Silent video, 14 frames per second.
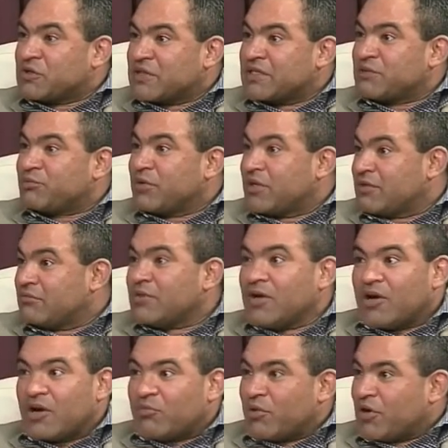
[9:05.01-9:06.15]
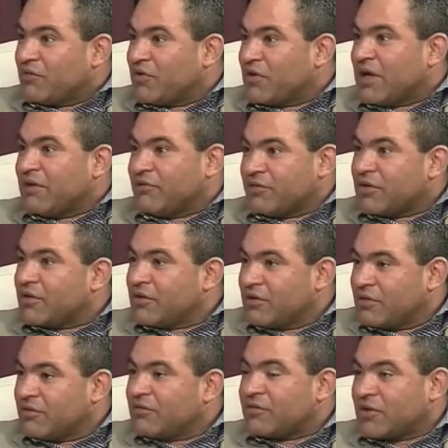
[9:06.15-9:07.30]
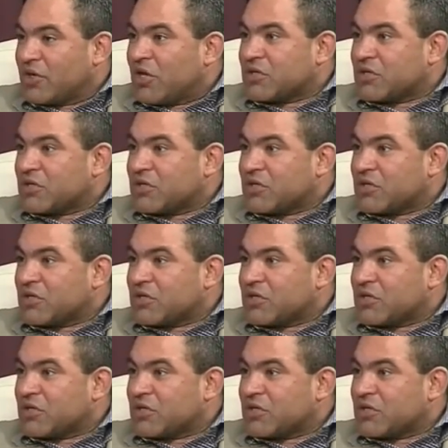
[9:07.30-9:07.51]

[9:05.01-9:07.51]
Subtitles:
That's been part of your life for a long